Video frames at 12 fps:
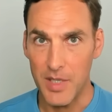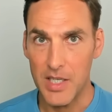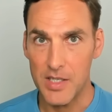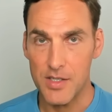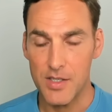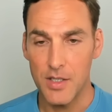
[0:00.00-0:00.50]

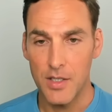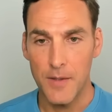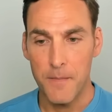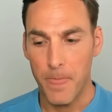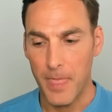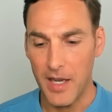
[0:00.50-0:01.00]
Because
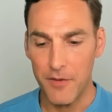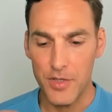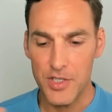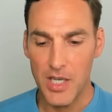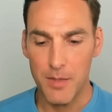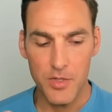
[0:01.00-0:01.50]
every
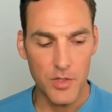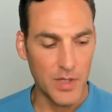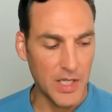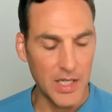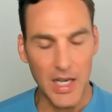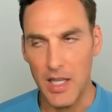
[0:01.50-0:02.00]
time you
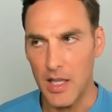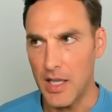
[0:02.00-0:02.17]
eat,